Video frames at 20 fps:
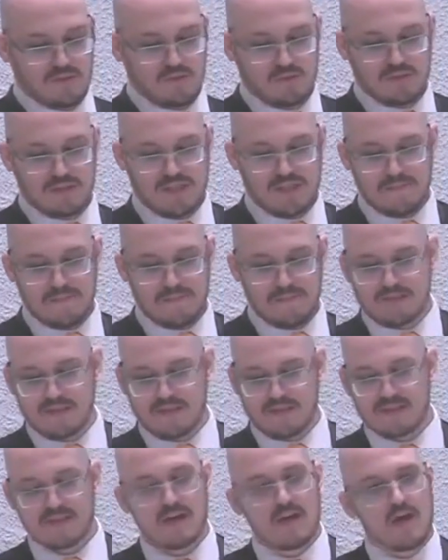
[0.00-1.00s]
who keeps
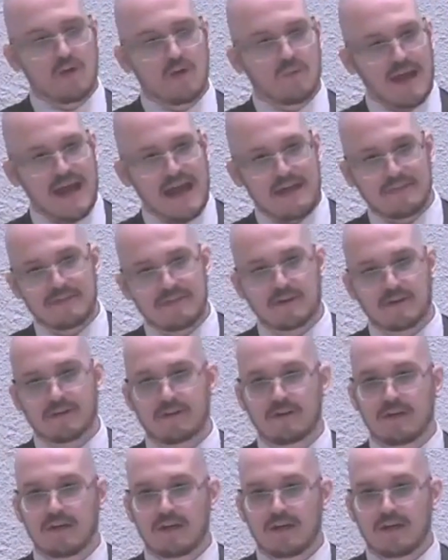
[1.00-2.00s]
it.
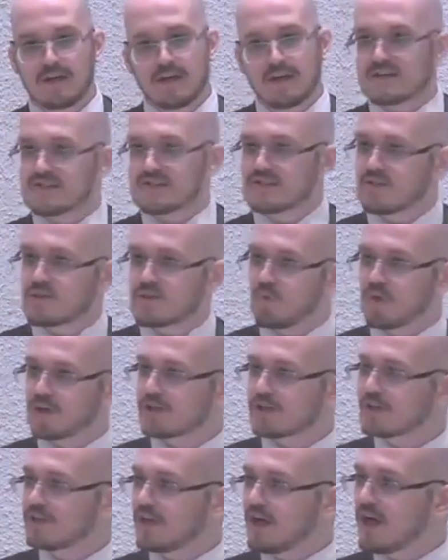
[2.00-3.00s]
Rather, it is the
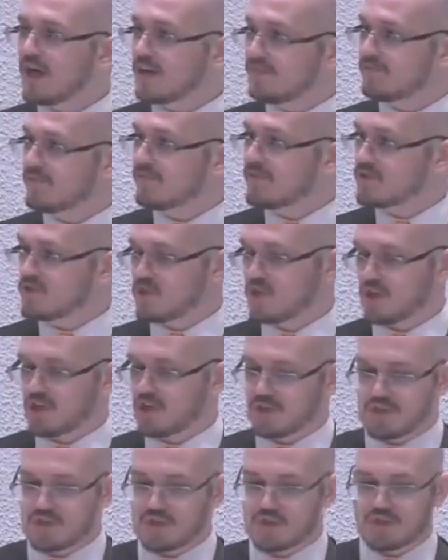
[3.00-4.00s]
work of the
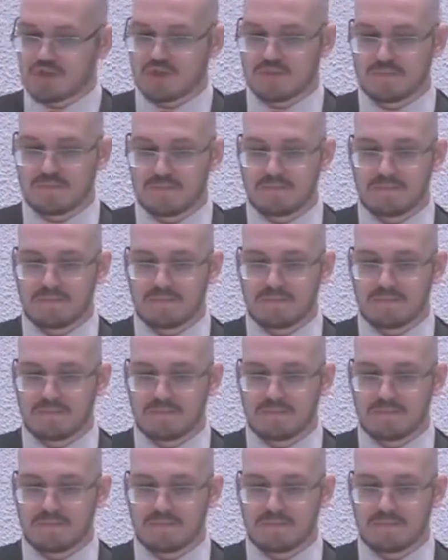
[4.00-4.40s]
church.